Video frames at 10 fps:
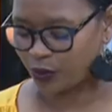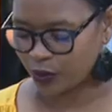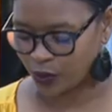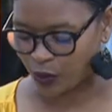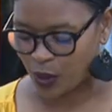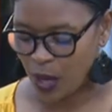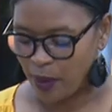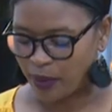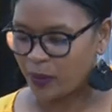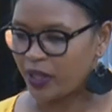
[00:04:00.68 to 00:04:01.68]
you know.
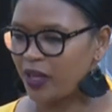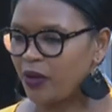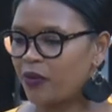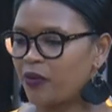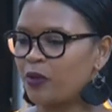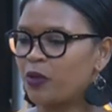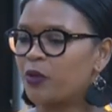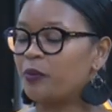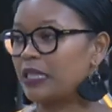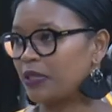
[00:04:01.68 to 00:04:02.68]
But I want to know from you,
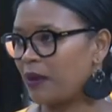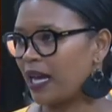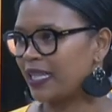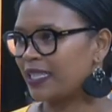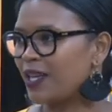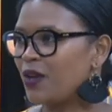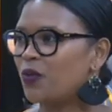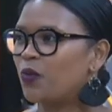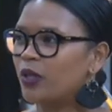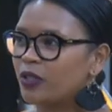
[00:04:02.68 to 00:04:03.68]
Mr. Mind,
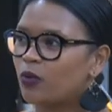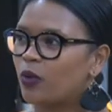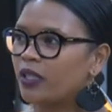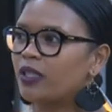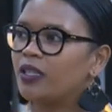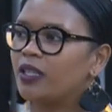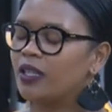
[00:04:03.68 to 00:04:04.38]
which one